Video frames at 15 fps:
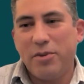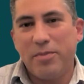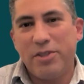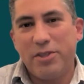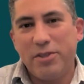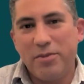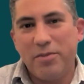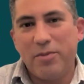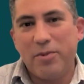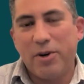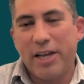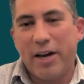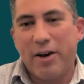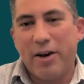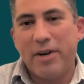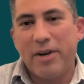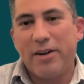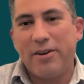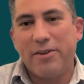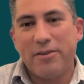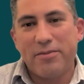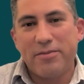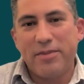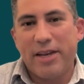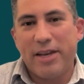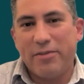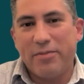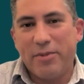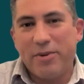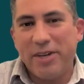to work out. But I don't know
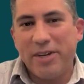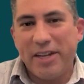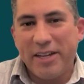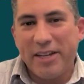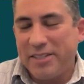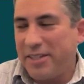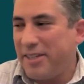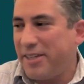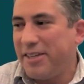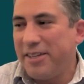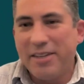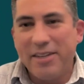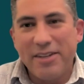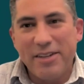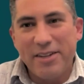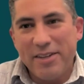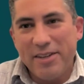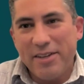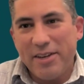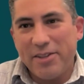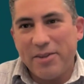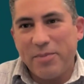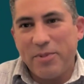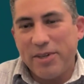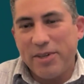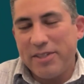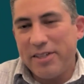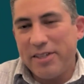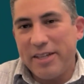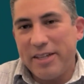if Maria has any other
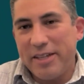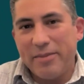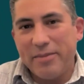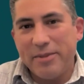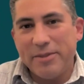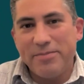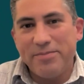points on that.